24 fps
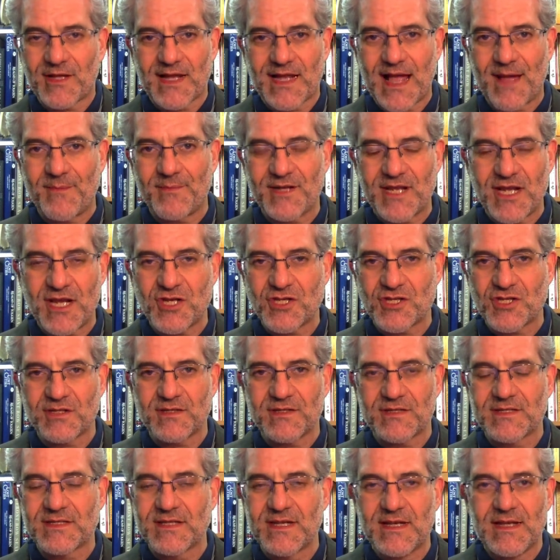
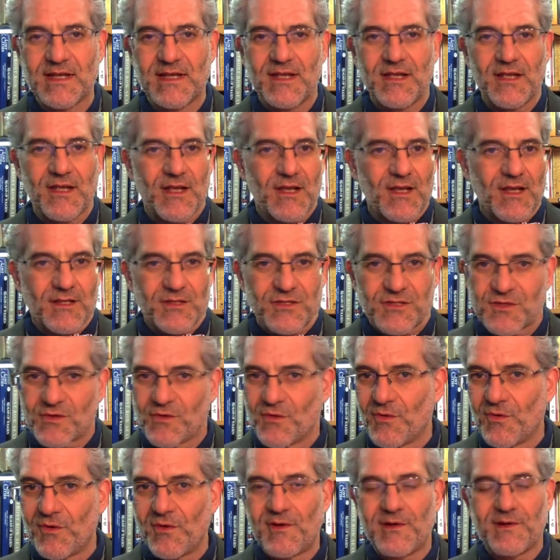accommodations,
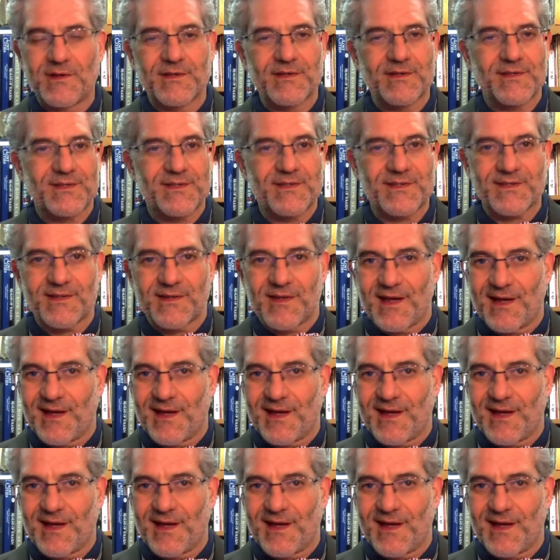schools,